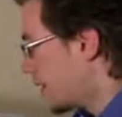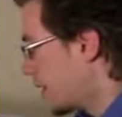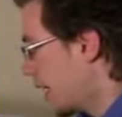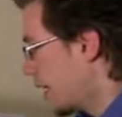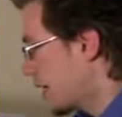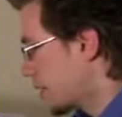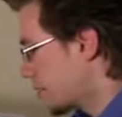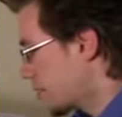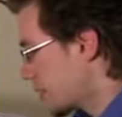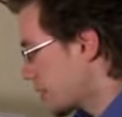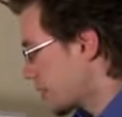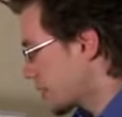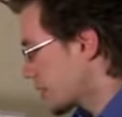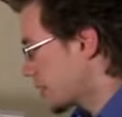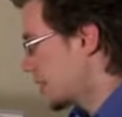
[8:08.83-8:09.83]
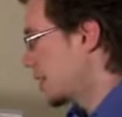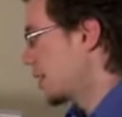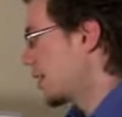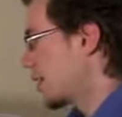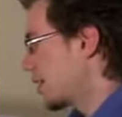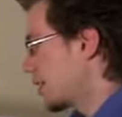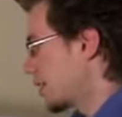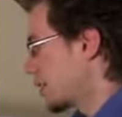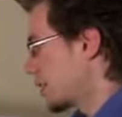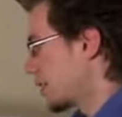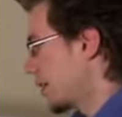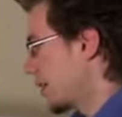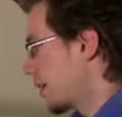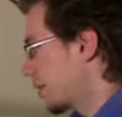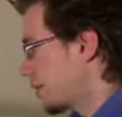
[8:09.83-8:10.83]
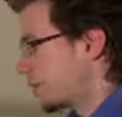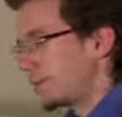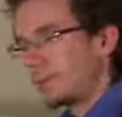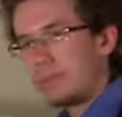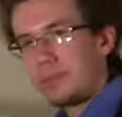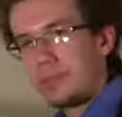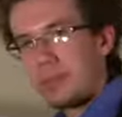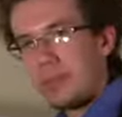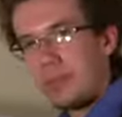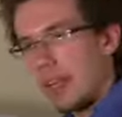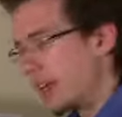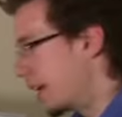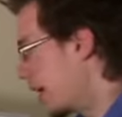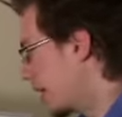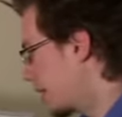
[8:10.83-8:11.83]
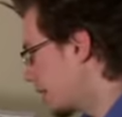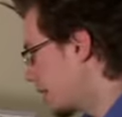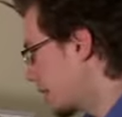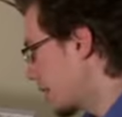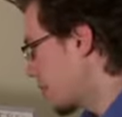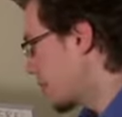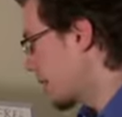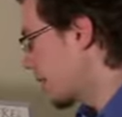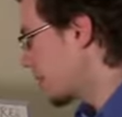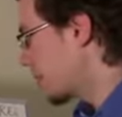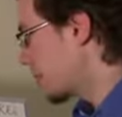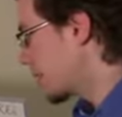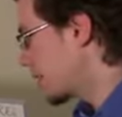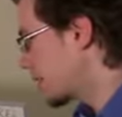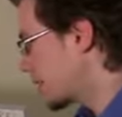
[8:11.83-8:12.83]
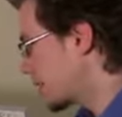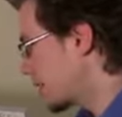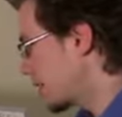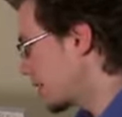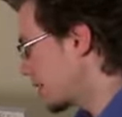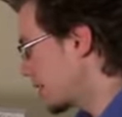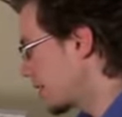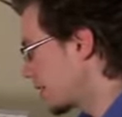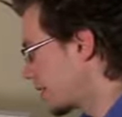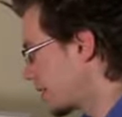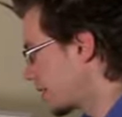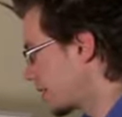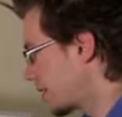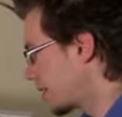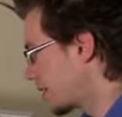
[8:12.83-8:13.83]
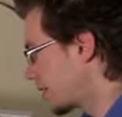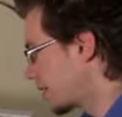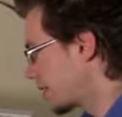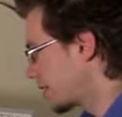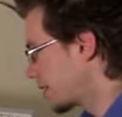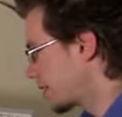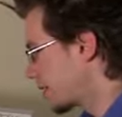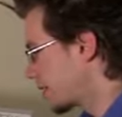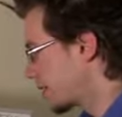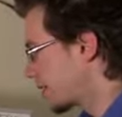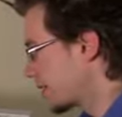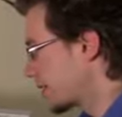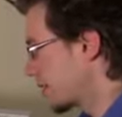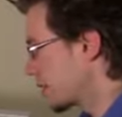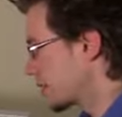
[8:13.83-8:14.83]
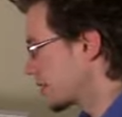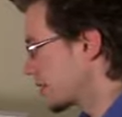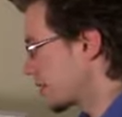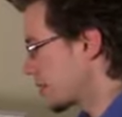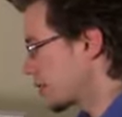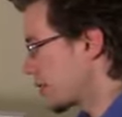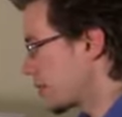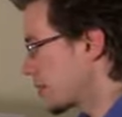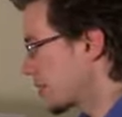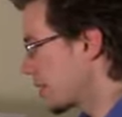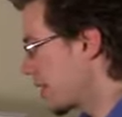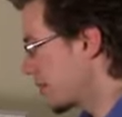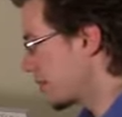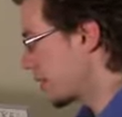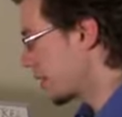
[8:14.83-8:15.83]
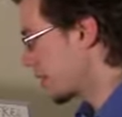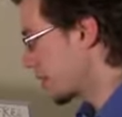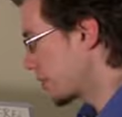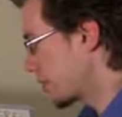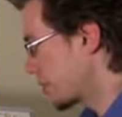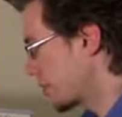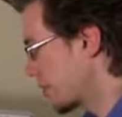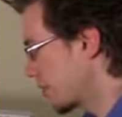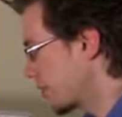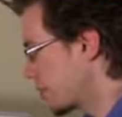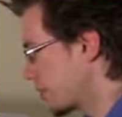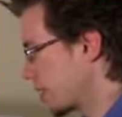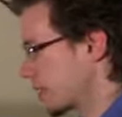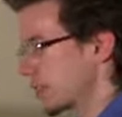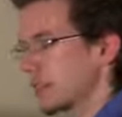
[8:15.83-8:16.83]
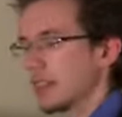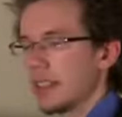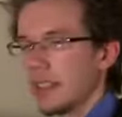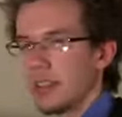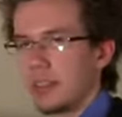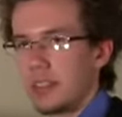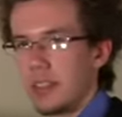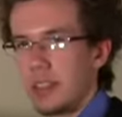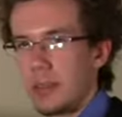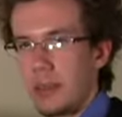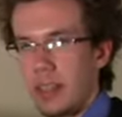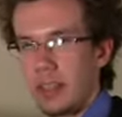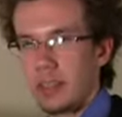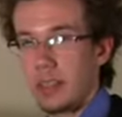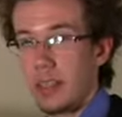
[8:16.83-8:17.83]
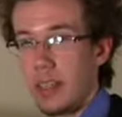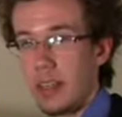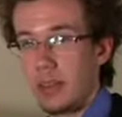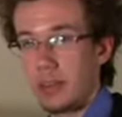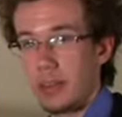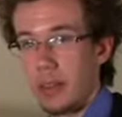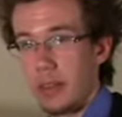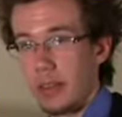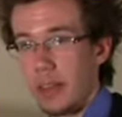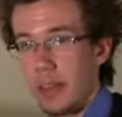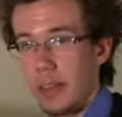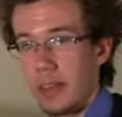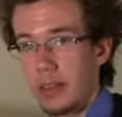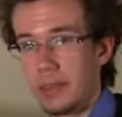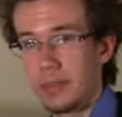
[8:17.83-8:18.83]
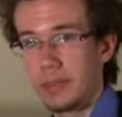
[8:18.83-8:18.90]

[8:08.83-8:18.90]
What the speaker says: That is middle C all the time. And anything above middle C goes into the treble clef, anything below middle C goes into the bass clef, okay?